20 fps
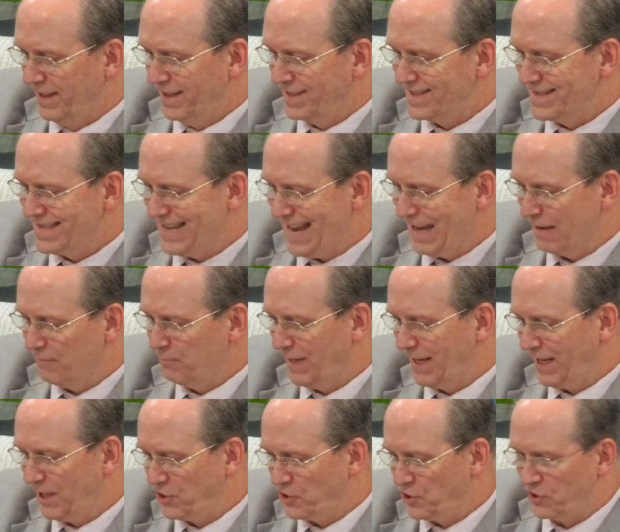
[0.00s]

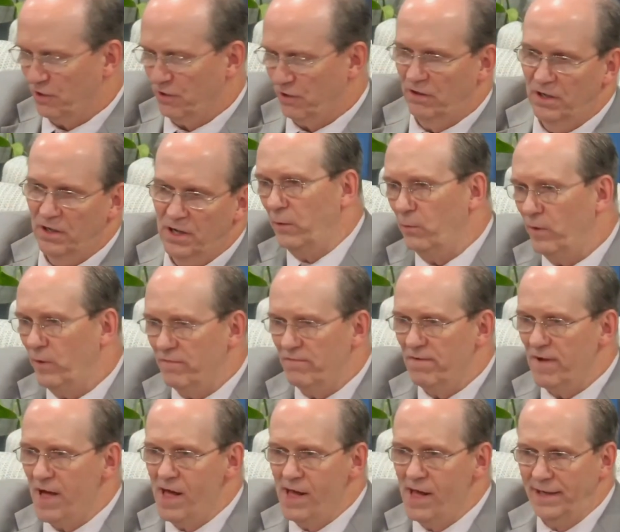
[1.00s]
damnation. We
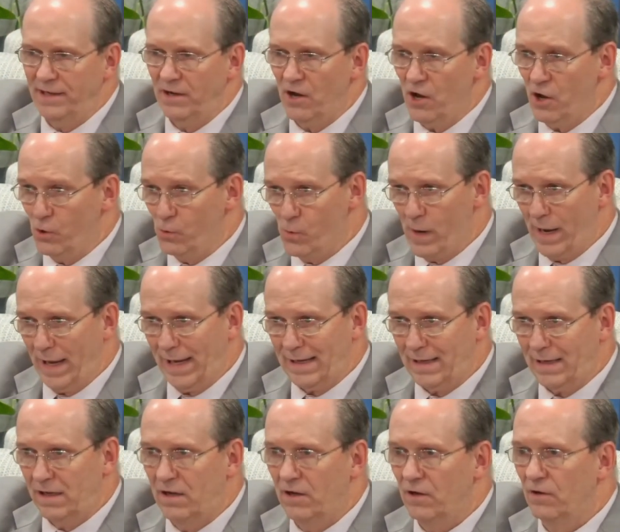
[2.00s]
find
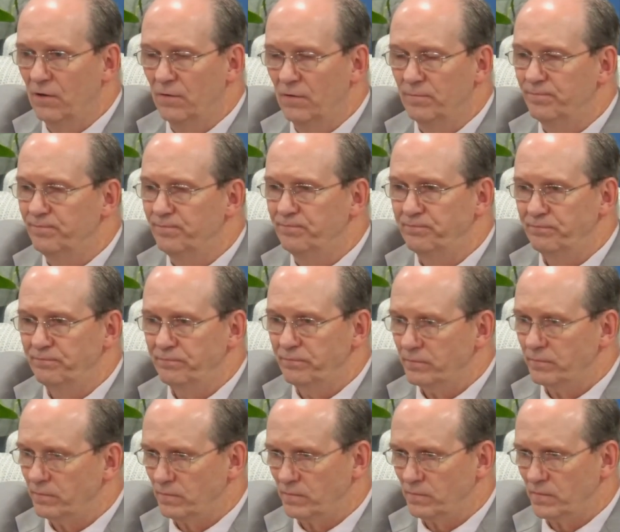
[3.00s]
awake
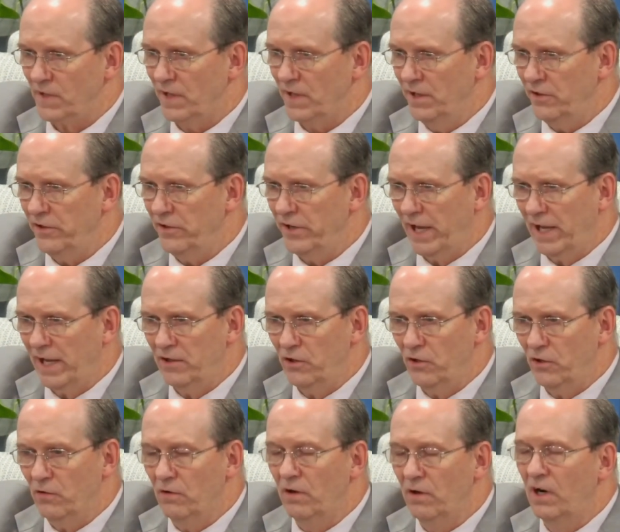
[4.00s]
in Daniel,
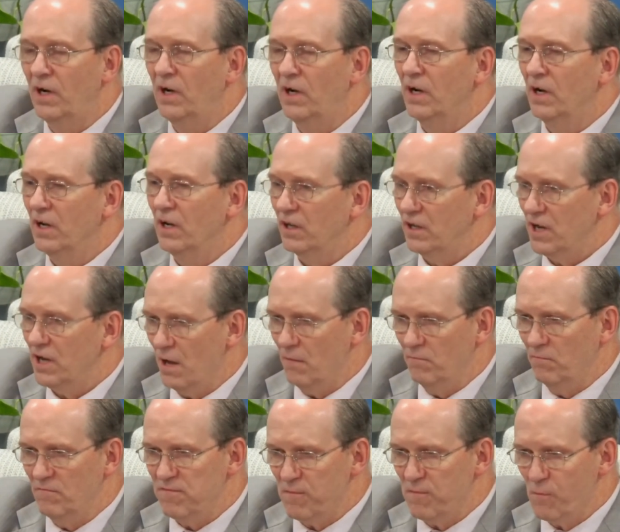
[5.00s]
come
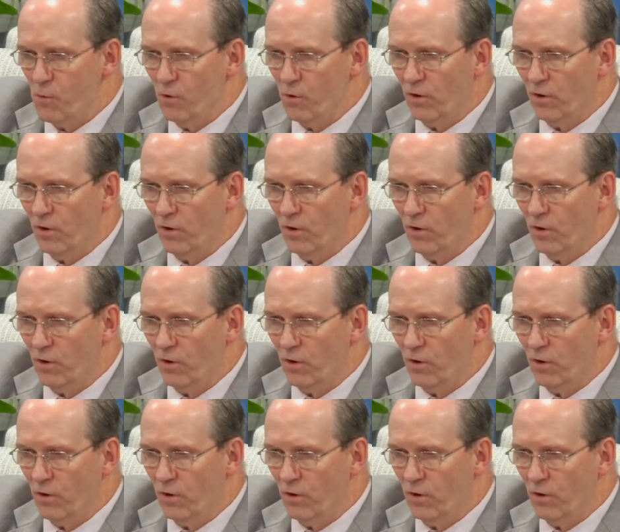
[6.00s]
forth,